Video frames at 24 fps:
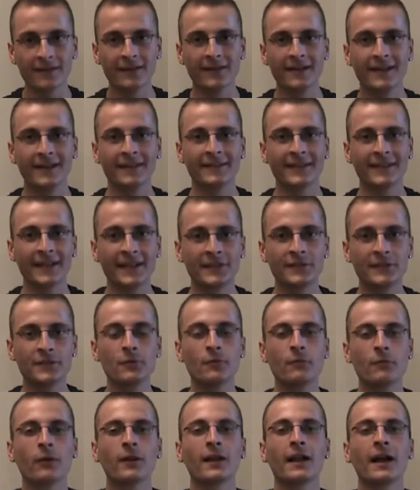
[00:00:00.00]
that you
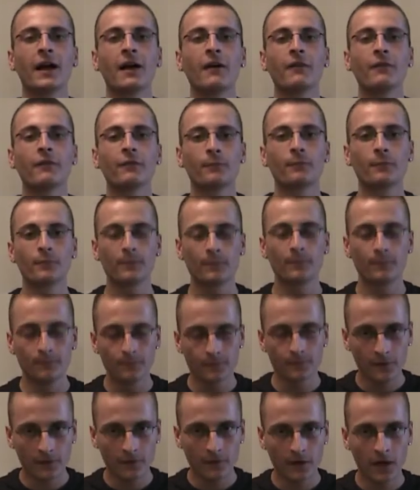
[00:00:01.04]
will have
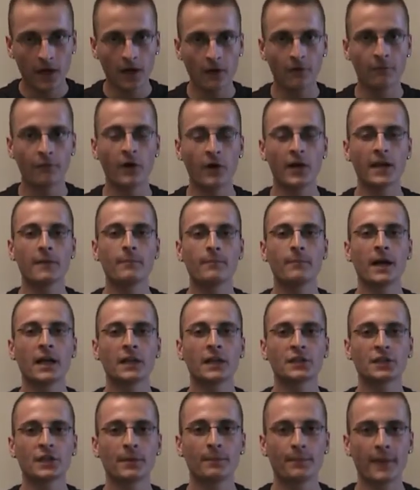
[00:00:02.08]
uh, very much
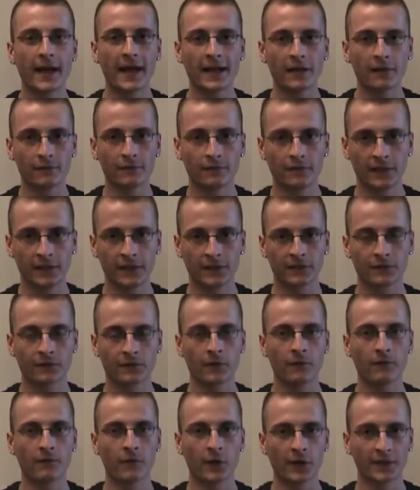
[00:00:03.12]
benefits from
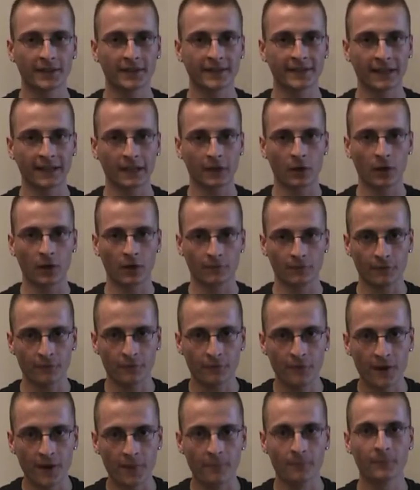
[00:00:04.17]
working along with him.